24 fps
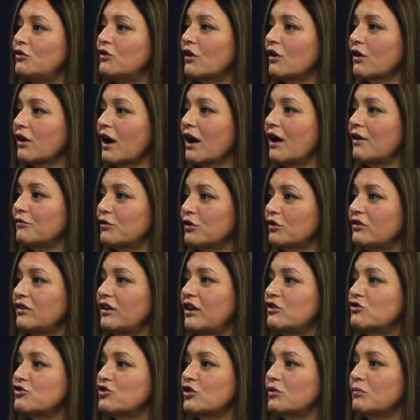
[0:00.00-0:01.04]
our
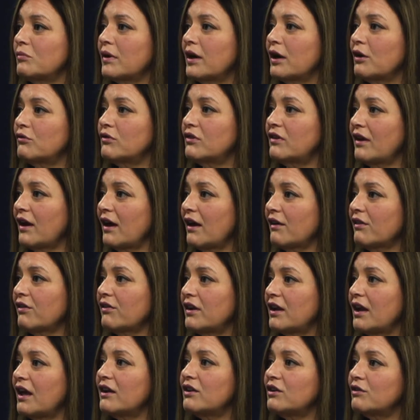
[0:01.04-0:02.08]
conversation about death
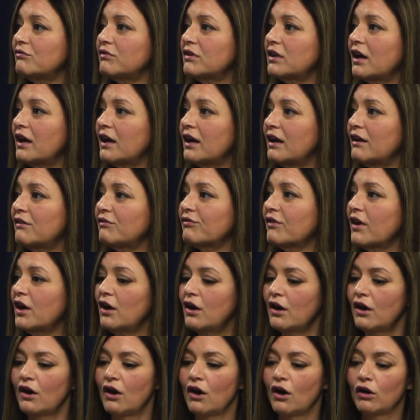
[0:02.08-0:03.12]
and end of life
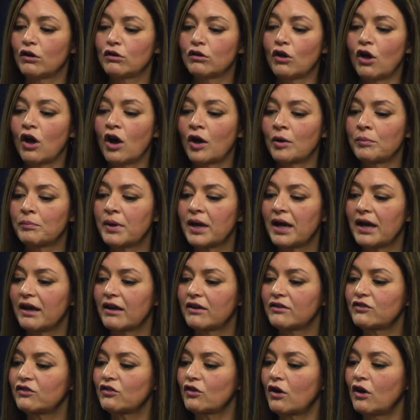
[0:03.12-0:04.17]
long
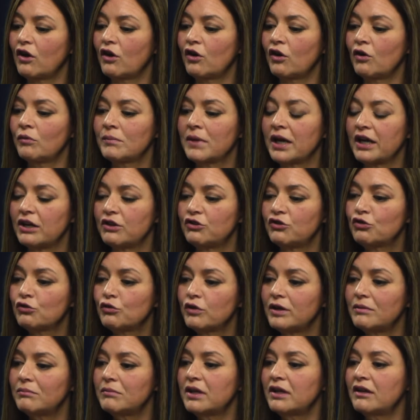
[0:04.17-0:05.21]
past all my
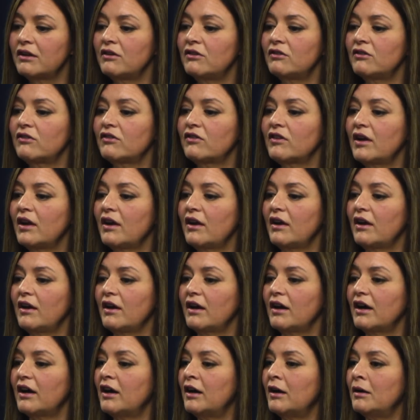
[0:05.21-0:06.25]
treatment.
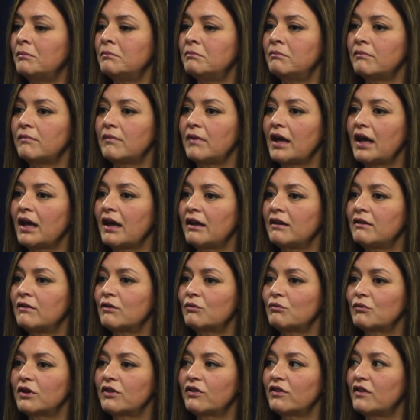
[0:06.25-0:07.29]
And
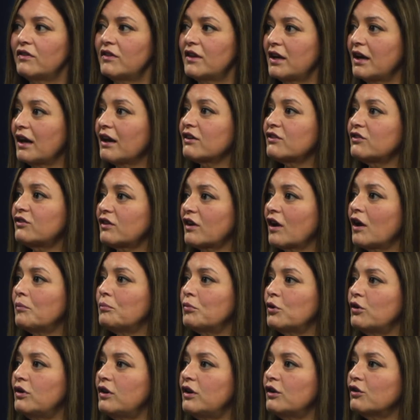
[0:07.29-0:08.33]
within the next
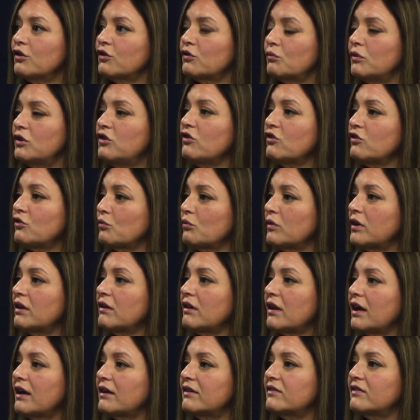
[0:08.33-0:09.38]
couple of years, we just
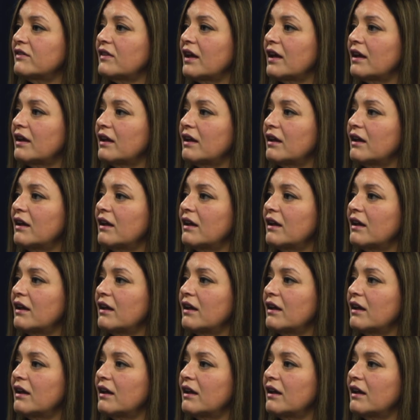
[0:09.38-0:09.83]
realized that